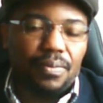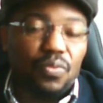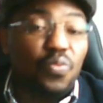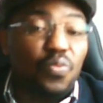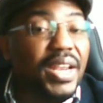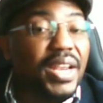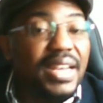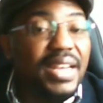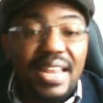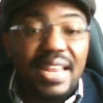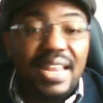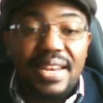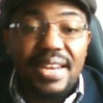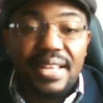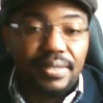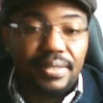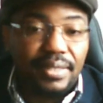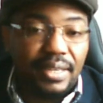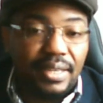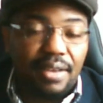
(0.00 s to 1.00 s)
We need
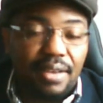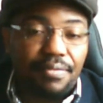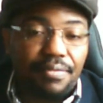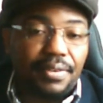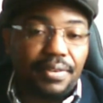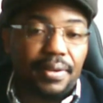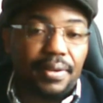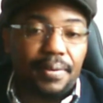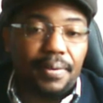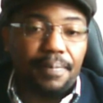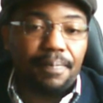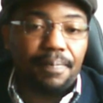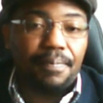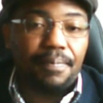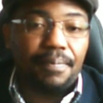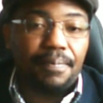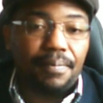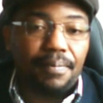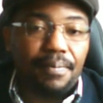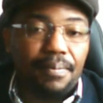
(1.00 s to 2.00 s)
it in Africa.
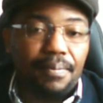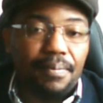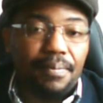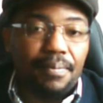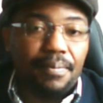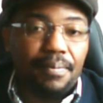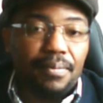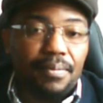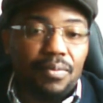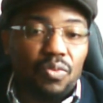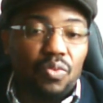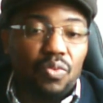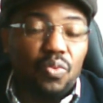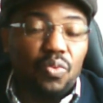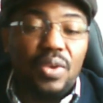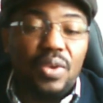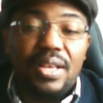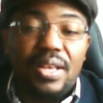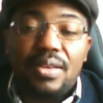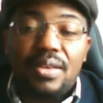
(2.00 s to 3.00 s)

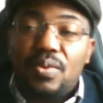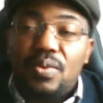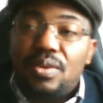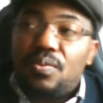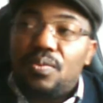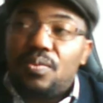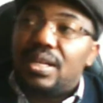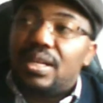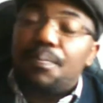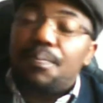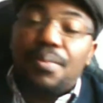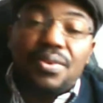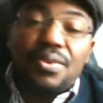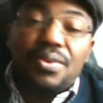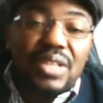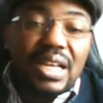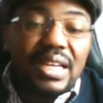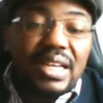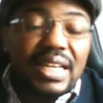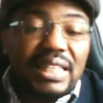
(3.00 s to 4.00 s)
We keep on
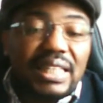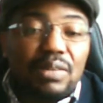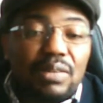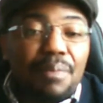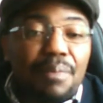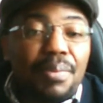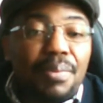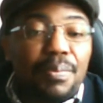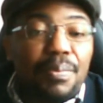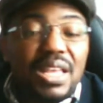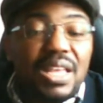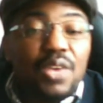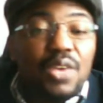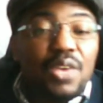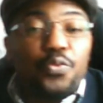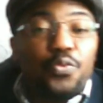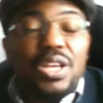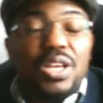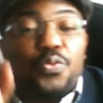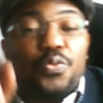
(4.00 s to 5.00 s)
saying that our people,
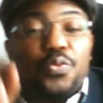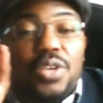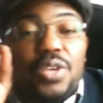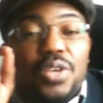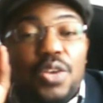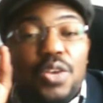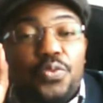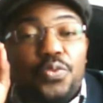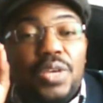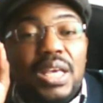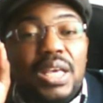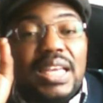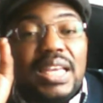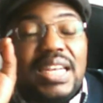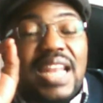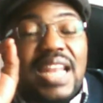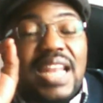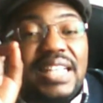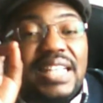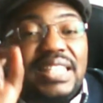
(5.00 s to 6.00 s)
if
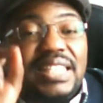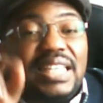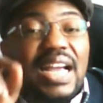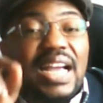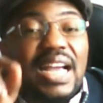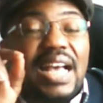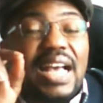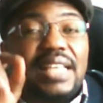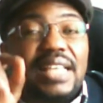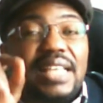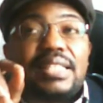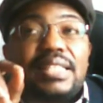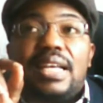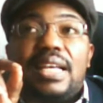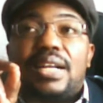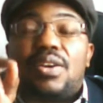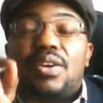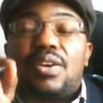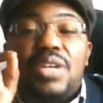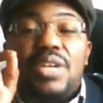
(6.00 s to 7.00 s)
Nigeria has
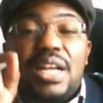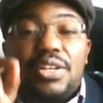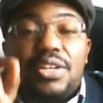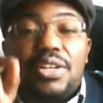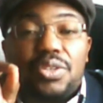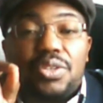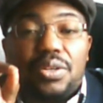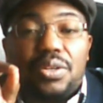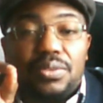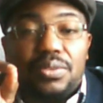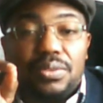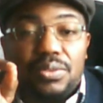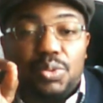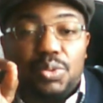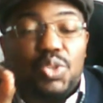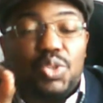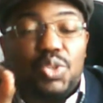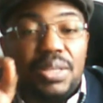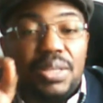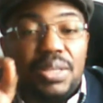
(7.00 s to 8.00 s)
a connection
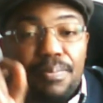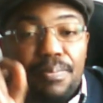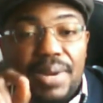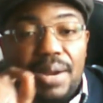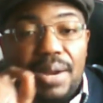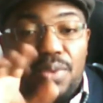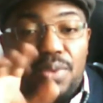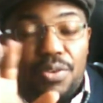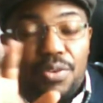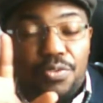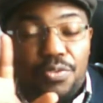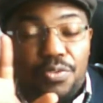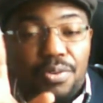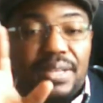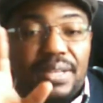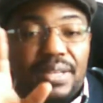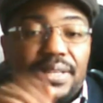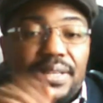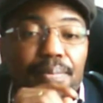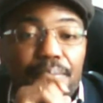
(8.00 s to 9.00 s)
to Zimbabwe, for
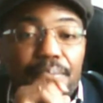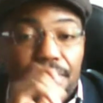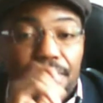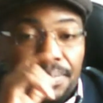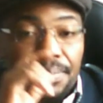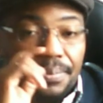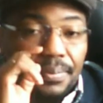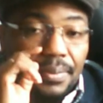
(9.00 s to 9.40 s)
example,